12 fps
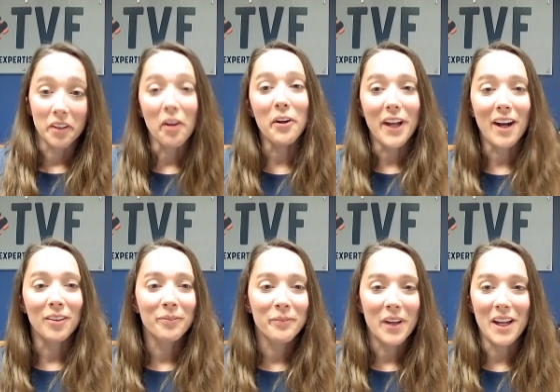Oh yeah.
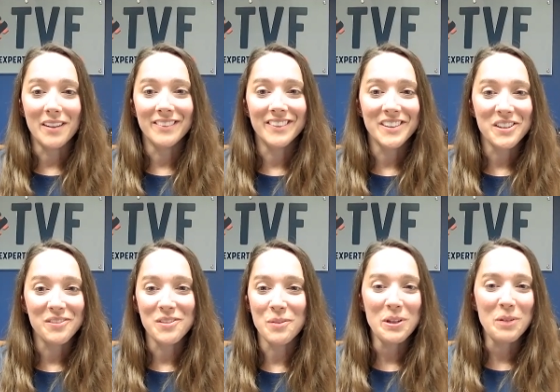
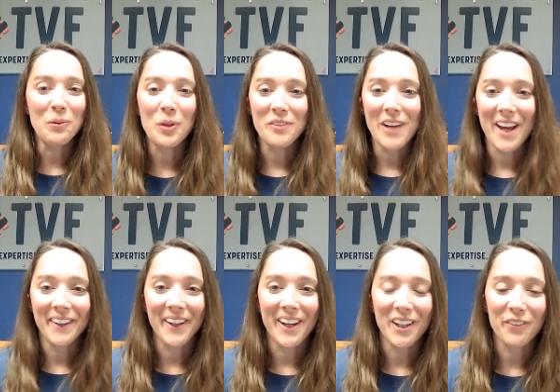The people we've added
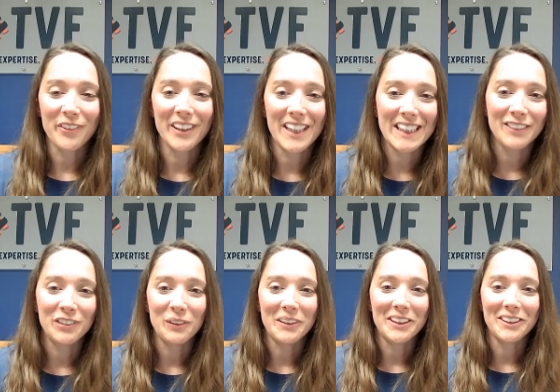on over the last
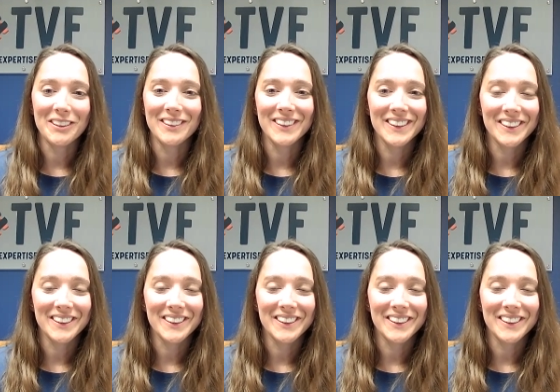few years,